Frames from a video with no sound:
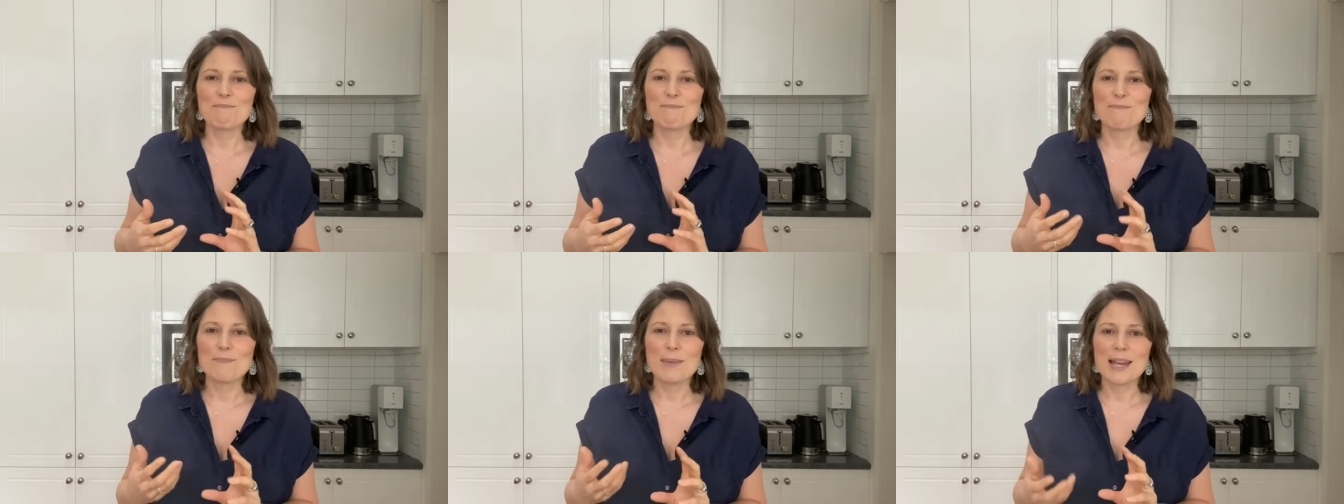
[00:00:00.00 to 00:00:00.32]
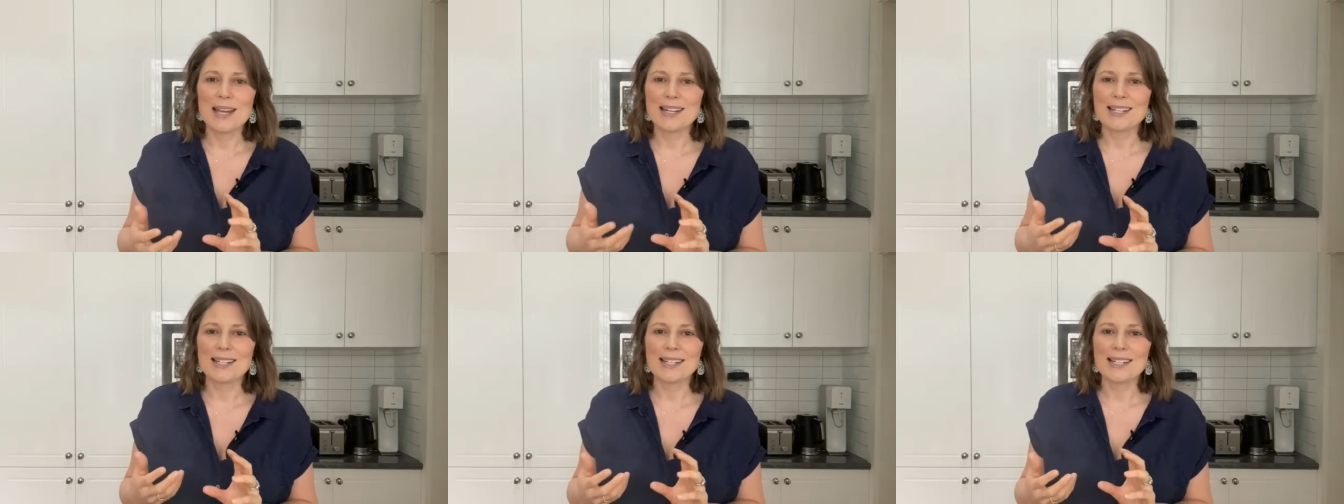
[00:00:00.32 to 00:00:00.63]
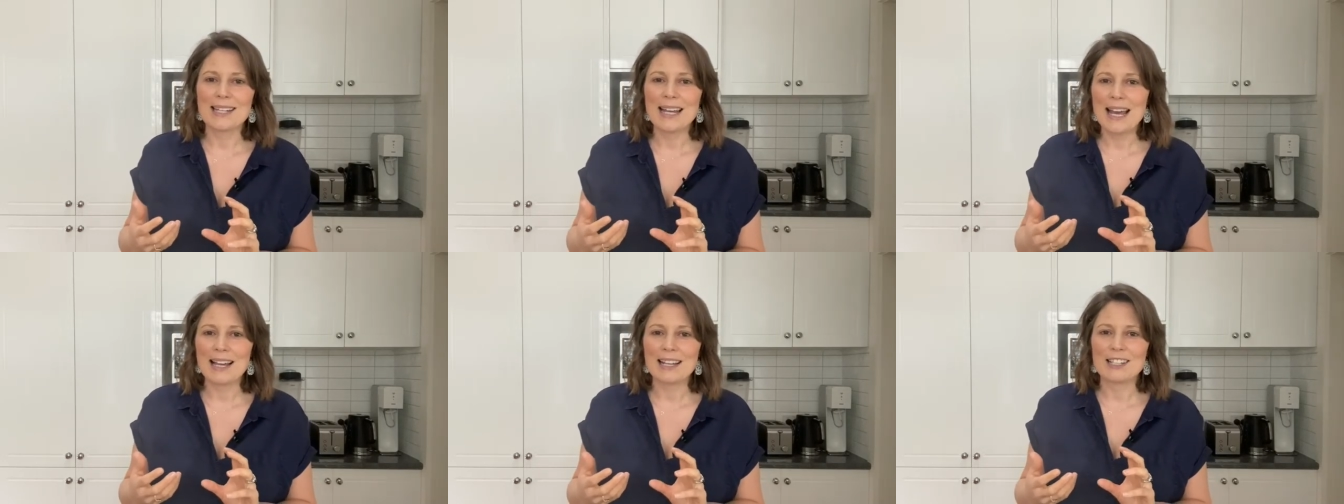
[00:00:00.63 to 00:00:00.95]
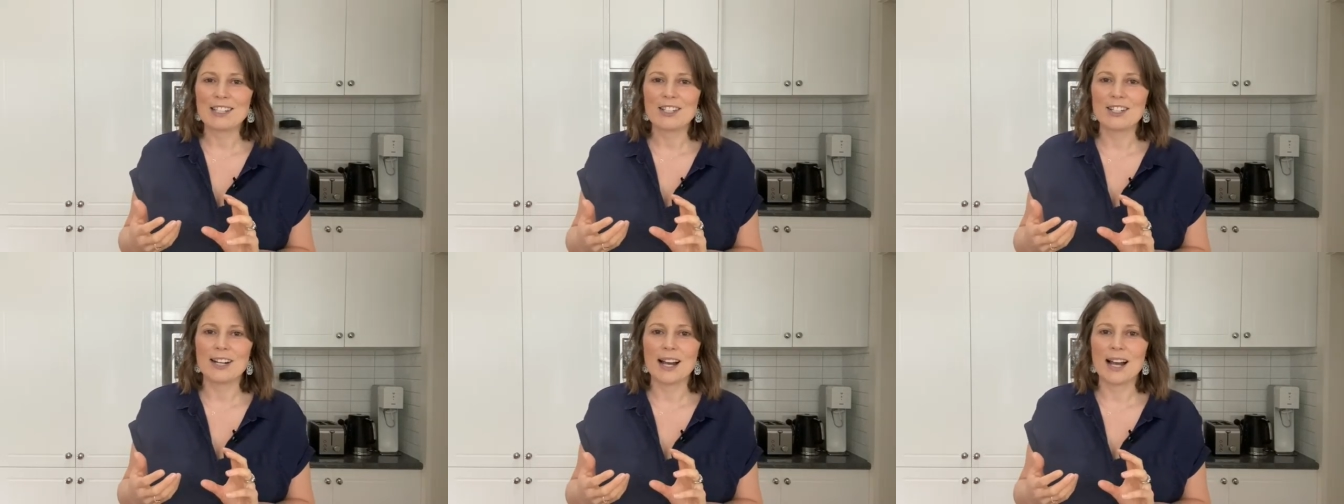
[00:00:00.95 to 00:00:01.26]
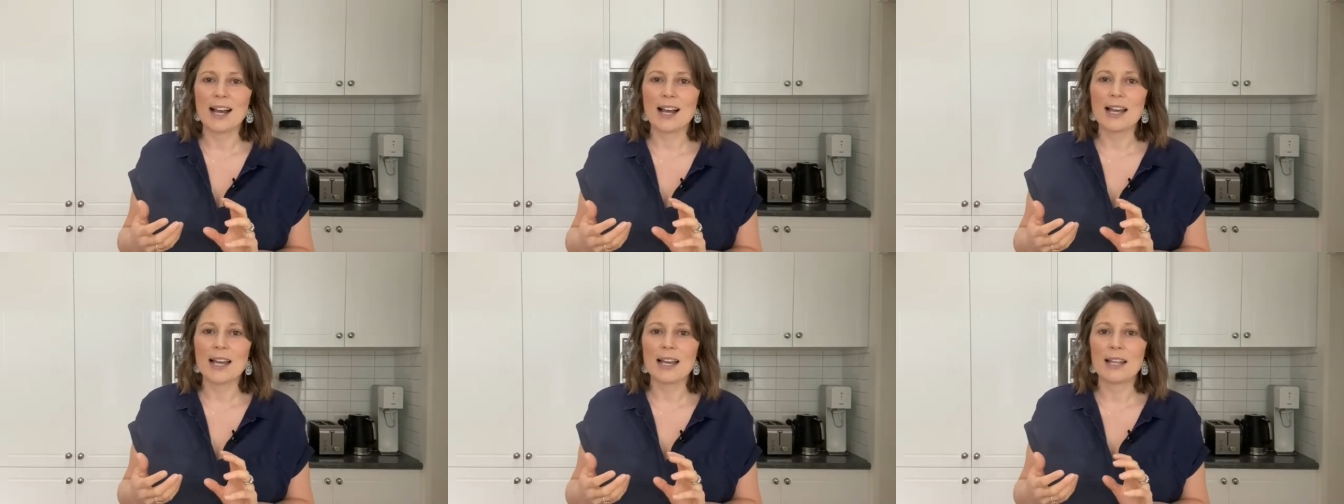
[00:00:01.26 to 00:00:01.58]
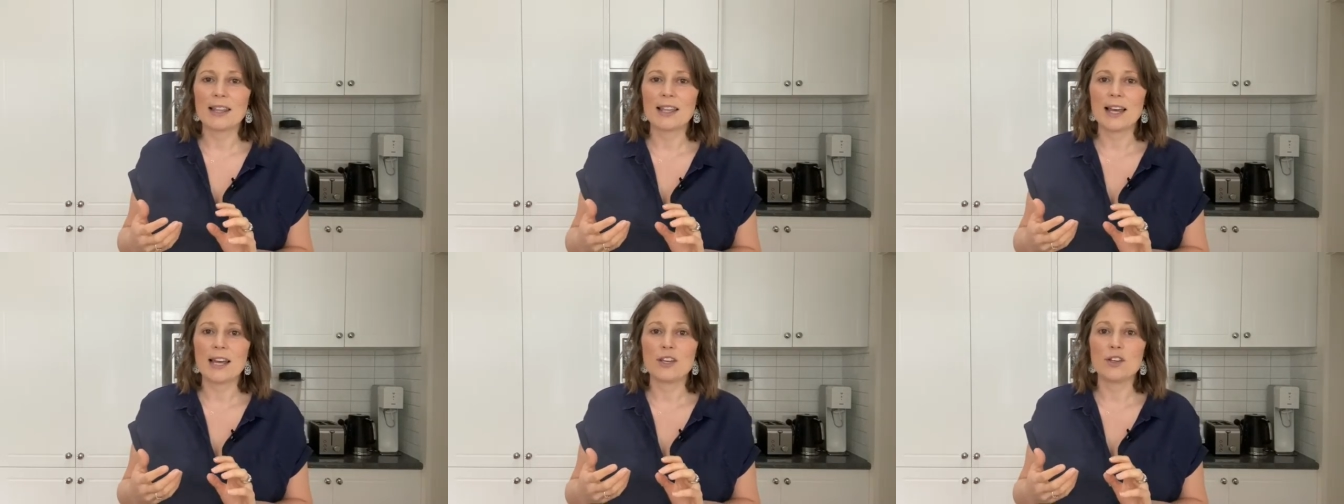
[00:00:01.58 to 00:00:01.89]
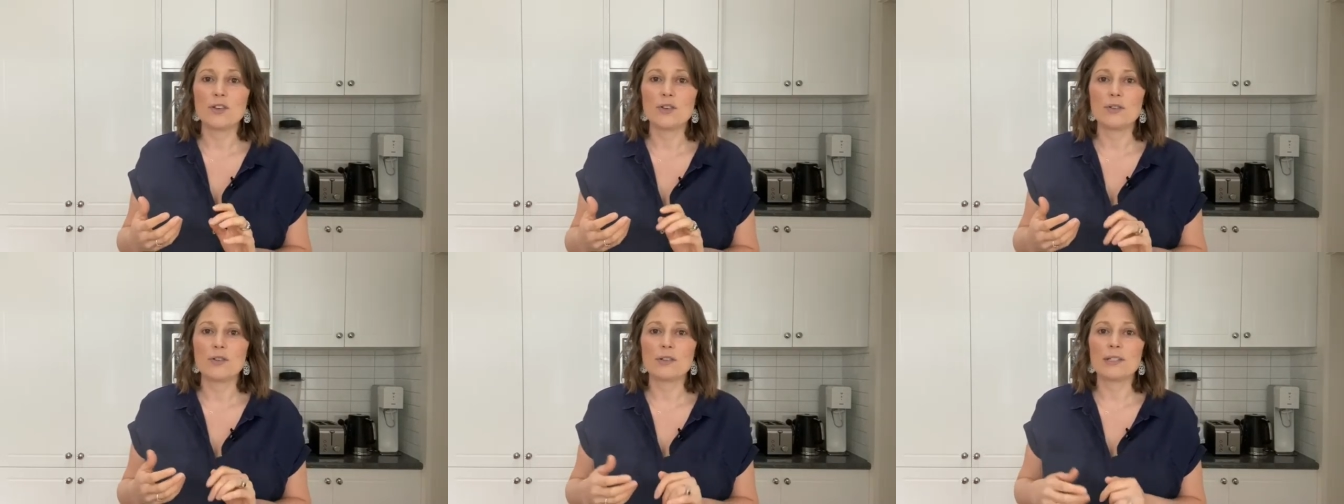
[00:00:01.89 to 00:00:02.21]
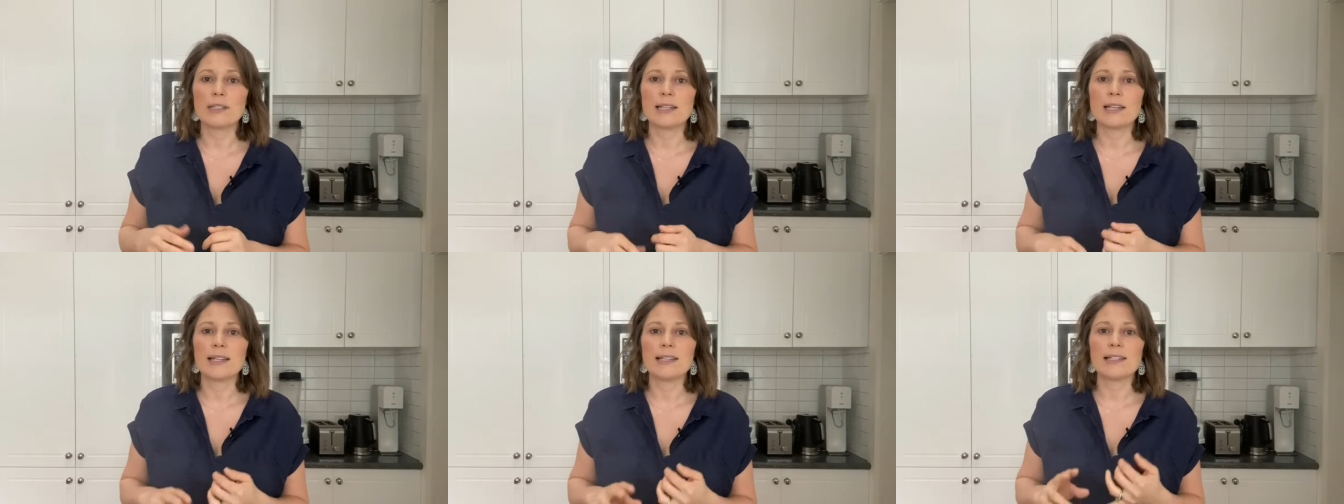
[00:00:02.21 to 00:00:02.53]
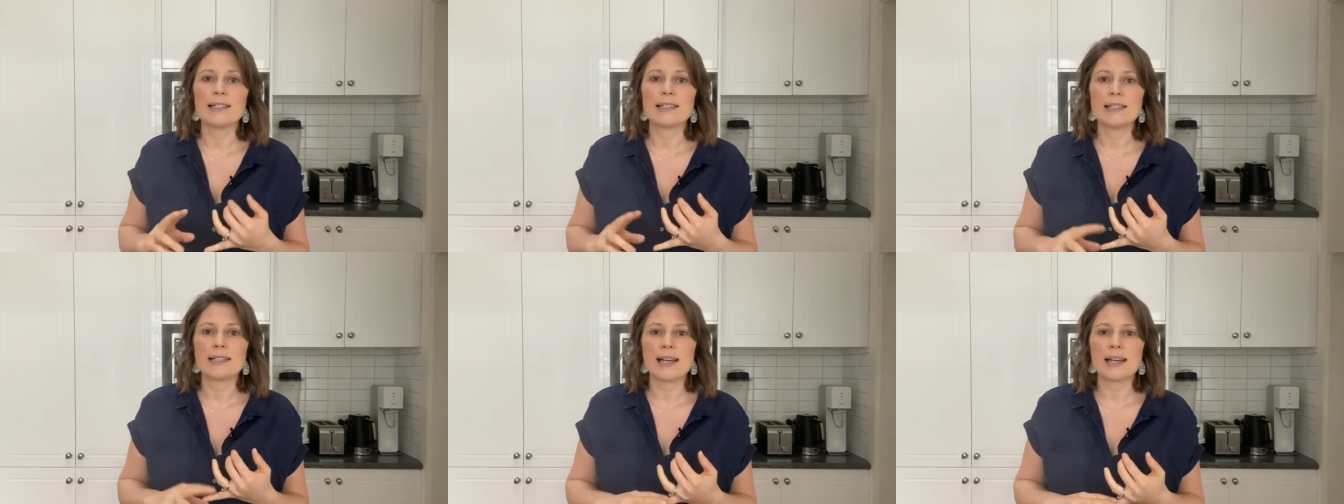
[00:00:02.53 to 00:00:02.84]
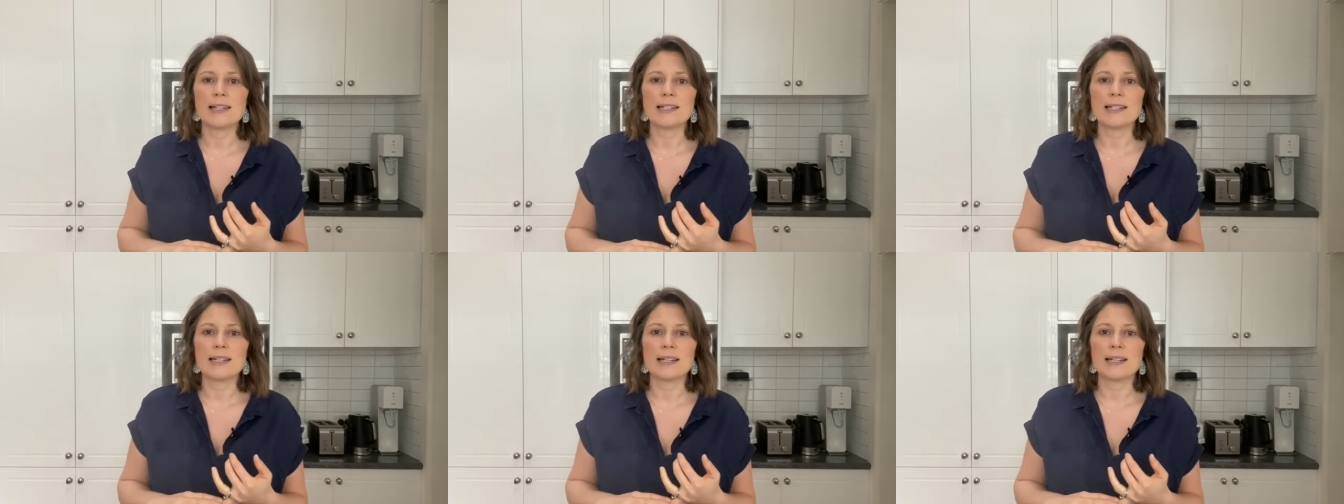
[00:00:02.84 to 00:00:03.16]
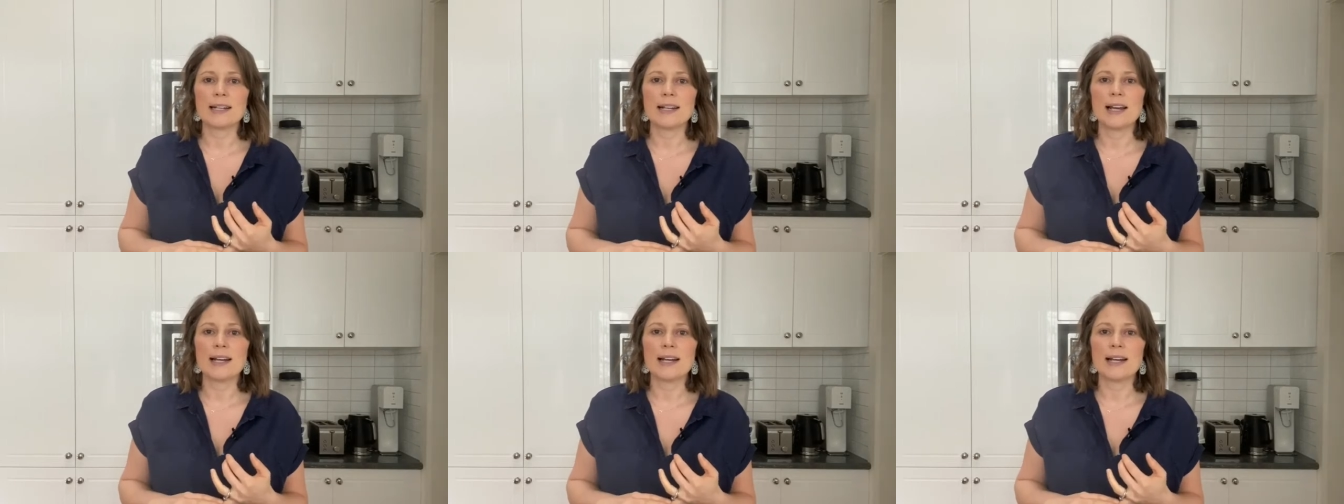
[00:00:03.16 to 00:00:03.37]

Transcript: meat texture they use is seitan.